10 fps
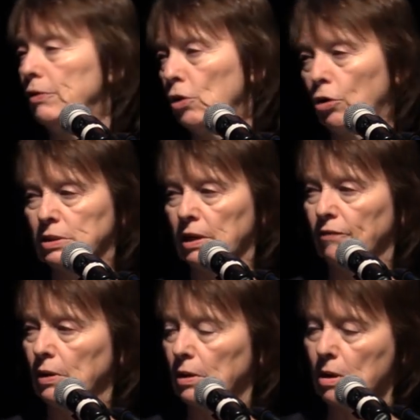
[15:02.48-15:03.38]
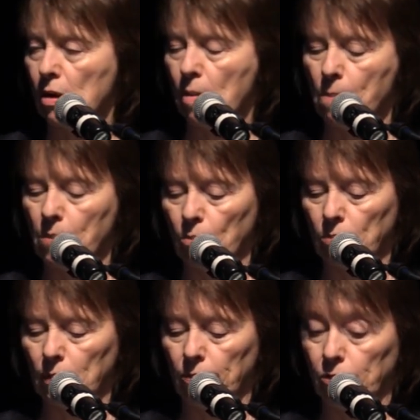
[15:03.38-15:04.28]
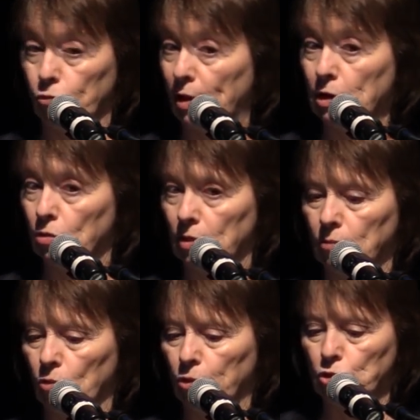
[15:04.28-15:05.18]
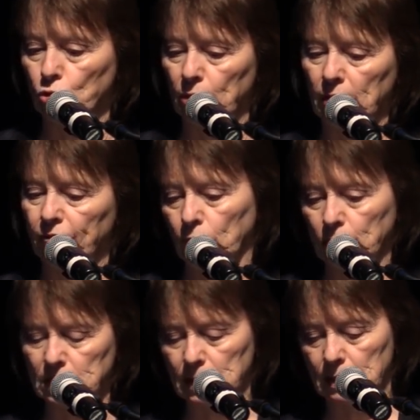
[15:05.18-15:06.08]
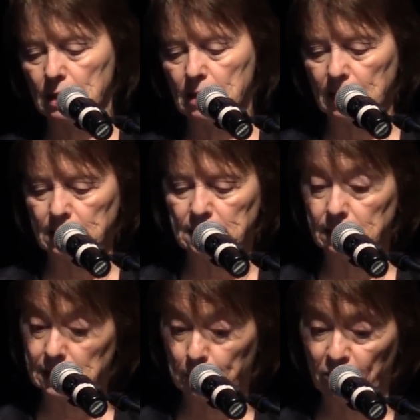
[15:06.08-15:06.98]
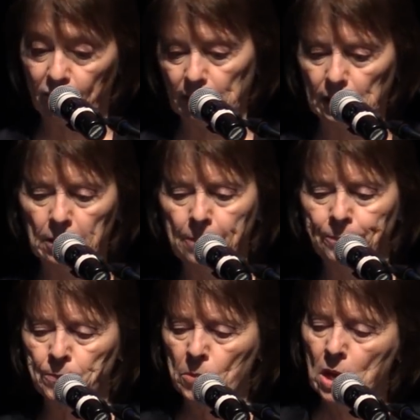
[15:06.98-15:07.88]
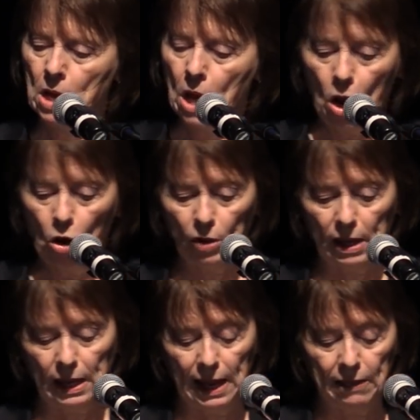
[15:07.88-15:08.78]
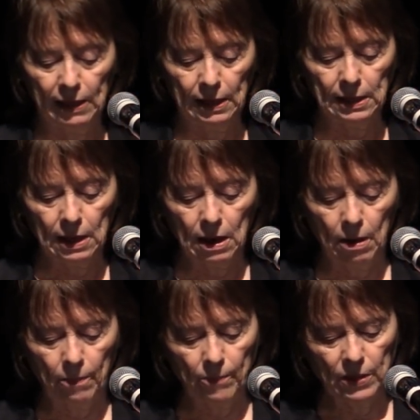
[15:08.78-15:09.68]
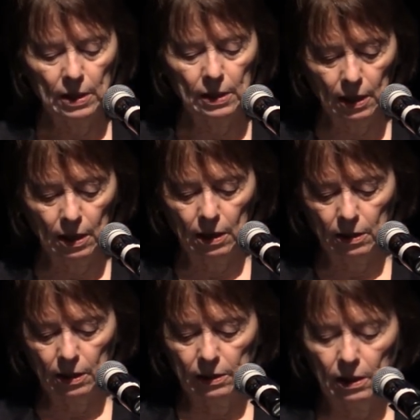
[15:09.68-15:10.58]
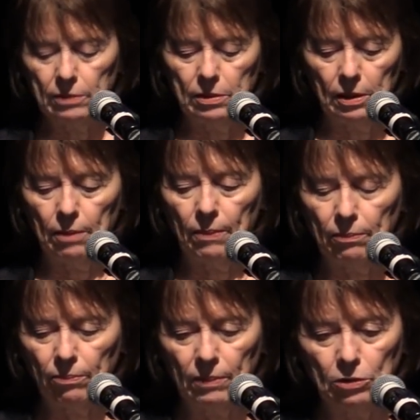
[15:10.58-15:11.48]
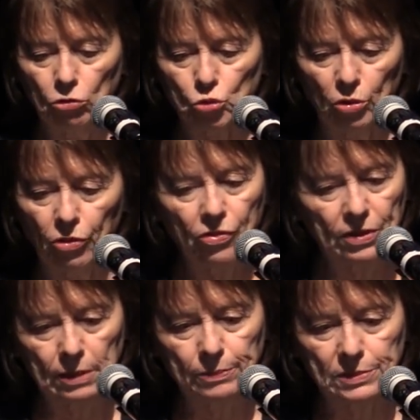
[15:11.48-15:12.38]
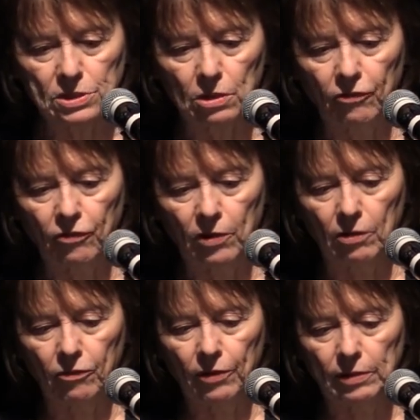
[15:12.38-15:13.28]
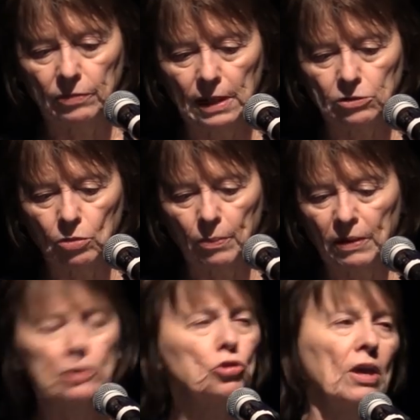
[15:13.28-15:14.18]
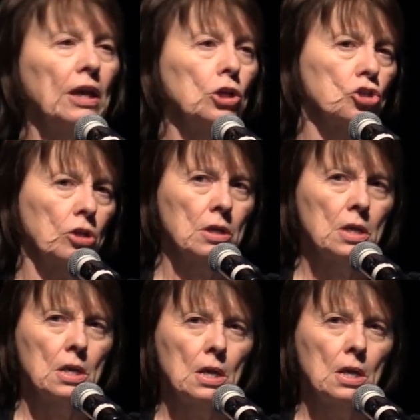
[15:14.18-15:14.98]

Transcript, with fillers: in the arts having um, a, greater and more enduring influence than, than Tom of Finland. Okay, and then um, uh, uh, my, my usual themes of, of edu about education.